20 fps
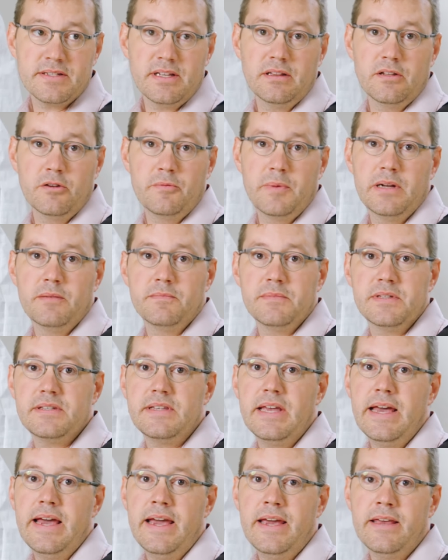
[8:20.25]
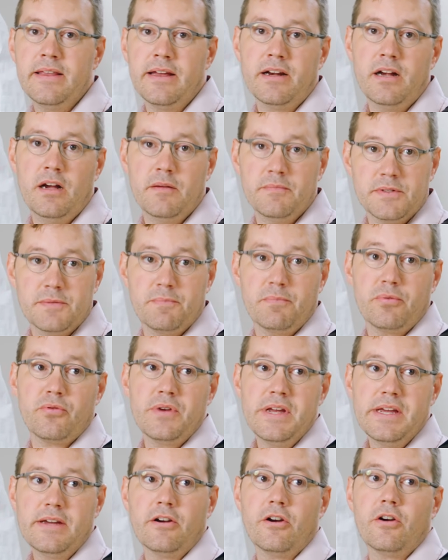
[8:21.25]
aluminum stay that comes
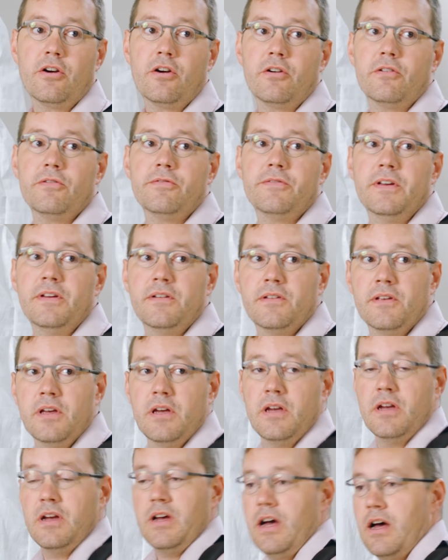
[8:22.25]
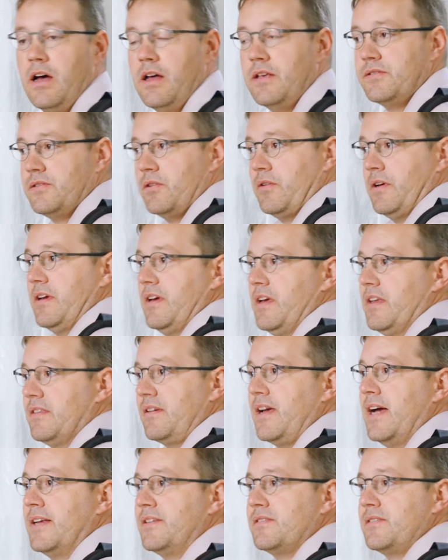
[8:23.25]
pre-curved. So it's
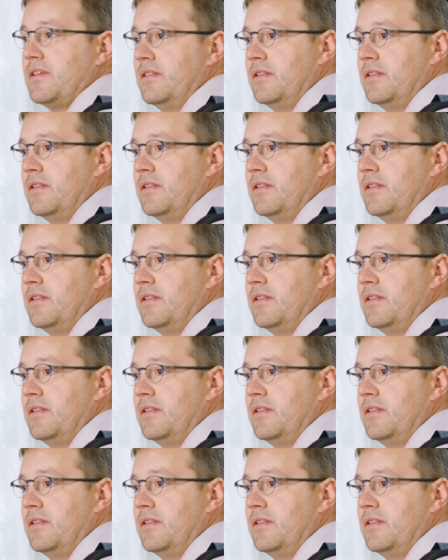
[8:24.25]
got just a